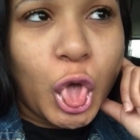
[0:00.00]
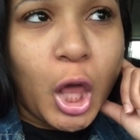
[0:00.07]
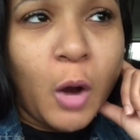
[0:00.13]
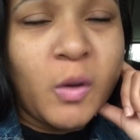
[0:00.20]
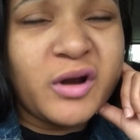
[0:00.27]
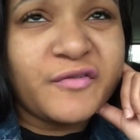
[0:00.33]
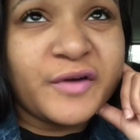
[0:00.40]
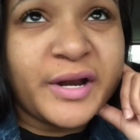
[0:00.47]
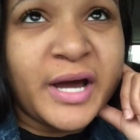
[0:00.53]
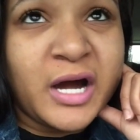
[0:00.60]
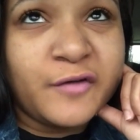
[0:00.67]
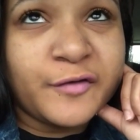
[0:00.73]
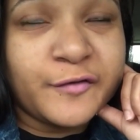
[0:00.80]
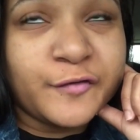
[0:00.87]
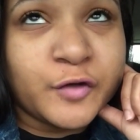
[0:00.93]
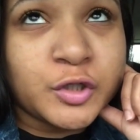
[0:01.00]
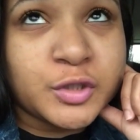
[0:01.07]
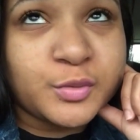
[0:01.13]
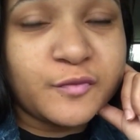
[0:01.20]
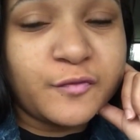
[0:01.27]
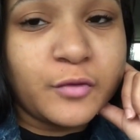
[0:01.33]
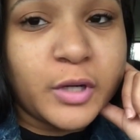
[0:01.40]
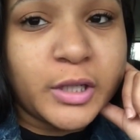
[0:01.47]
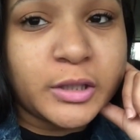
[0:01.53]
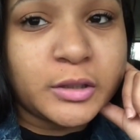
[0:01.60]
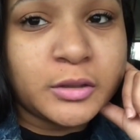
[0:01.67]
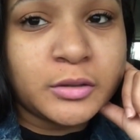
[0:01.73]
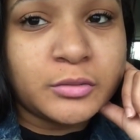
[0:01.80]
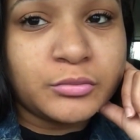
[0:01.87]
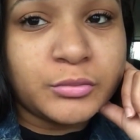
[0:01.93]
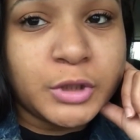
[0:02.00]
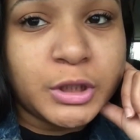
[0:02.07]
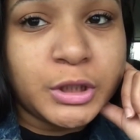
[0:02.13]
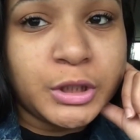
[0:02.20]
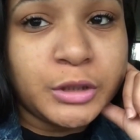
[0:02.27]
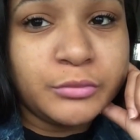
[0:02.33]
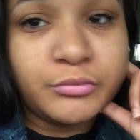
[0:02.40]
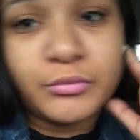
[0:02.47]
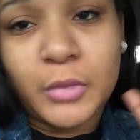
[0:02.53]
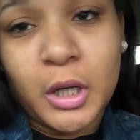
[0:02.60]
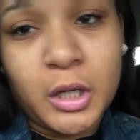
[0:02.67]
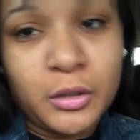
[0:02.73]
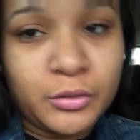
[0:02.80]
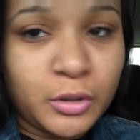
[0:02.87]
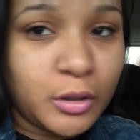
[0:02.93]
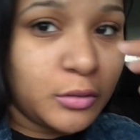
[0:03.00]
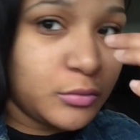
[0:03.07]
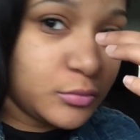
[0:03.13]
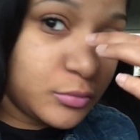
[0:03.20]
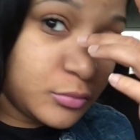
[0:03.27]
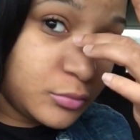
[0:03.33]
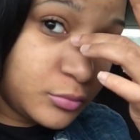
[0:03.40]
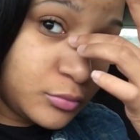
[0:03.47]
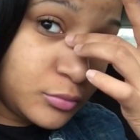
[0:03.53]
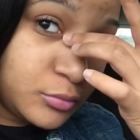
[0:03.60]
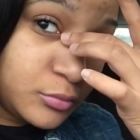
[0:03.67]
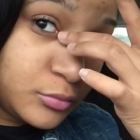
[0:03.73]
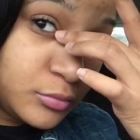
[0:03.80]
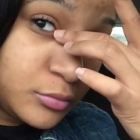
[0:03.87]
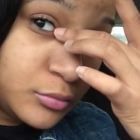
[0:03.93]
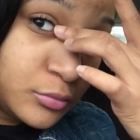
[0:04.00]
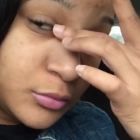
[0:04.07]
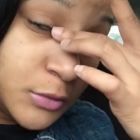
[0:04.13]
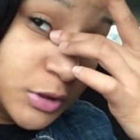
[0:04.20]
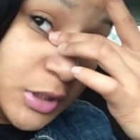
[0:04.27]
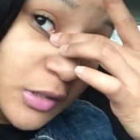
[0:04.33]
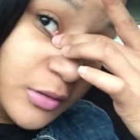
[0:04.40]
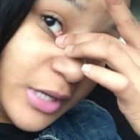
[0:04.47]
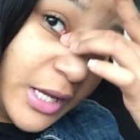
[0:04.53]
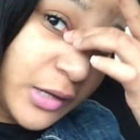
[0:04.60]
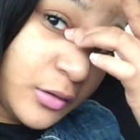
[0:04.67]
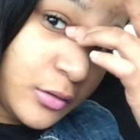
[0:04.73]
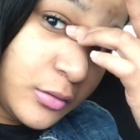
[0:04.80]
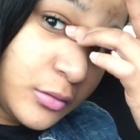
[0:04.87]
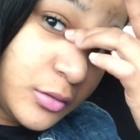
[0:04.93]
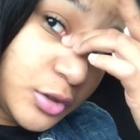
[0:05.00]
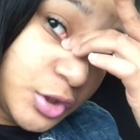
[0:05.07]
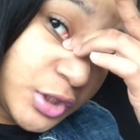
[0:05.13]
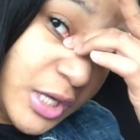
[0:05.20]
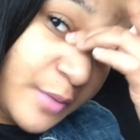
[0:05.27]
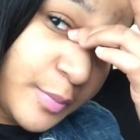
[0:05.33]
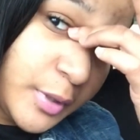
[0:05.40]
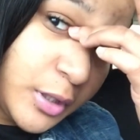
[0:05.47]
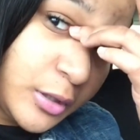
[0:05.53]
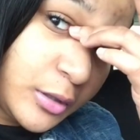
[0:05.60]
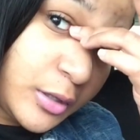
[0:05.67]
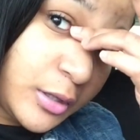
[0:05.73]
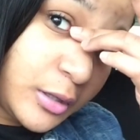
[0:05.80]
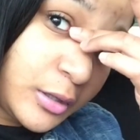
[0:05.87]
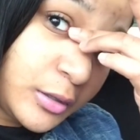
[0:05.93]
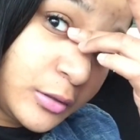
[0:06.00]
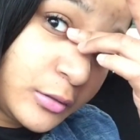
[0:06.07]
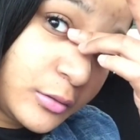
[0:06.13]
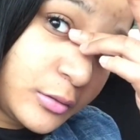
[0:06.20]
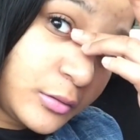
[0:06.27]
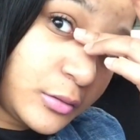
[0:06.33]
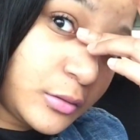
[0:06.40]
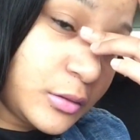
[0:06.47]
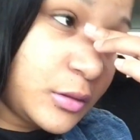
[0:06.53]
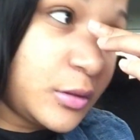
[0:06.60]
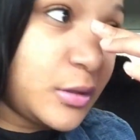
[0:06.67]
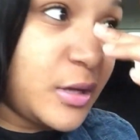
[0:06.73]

I want to find an outfit first before I eat. I don't know. Because I don't like shopping and Boo!